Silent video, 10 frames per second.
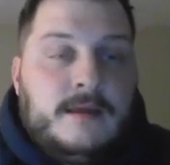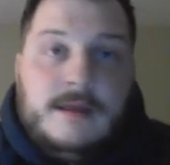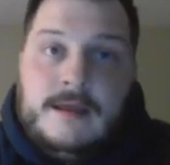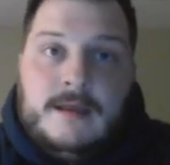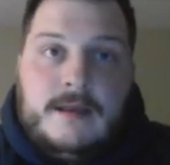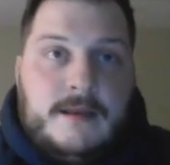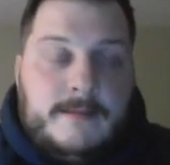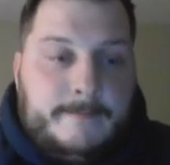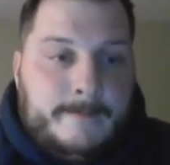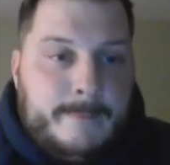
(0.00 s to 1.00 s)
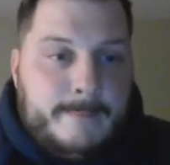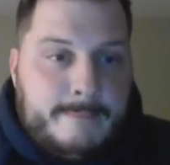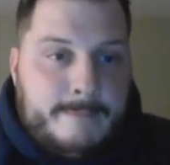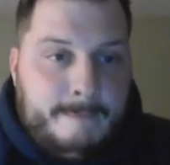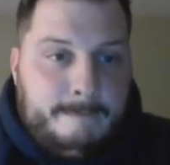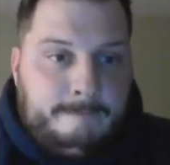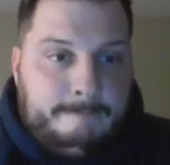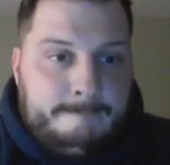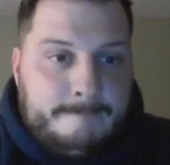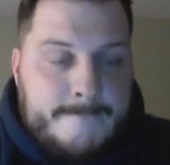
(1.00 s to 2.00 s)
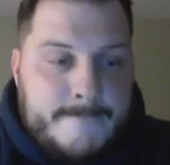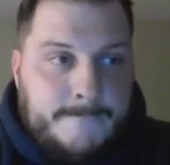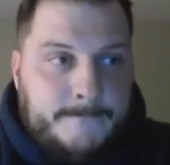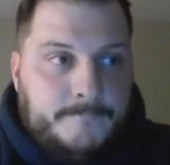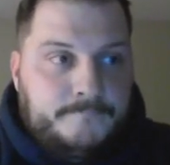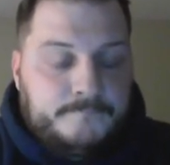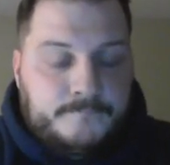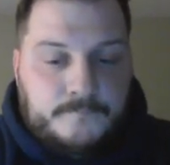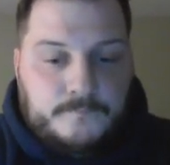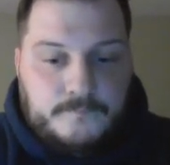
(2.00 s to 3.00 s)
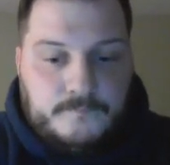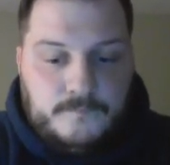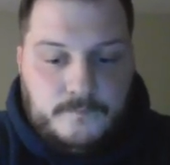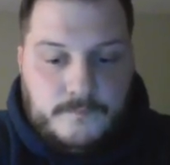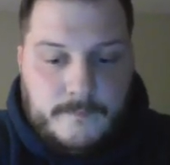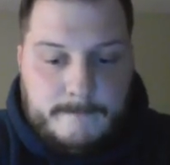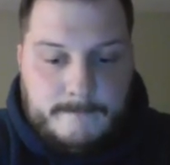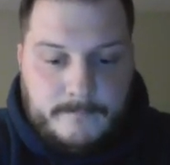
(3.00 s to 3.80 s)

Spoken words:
No words are spoken by the person on screen.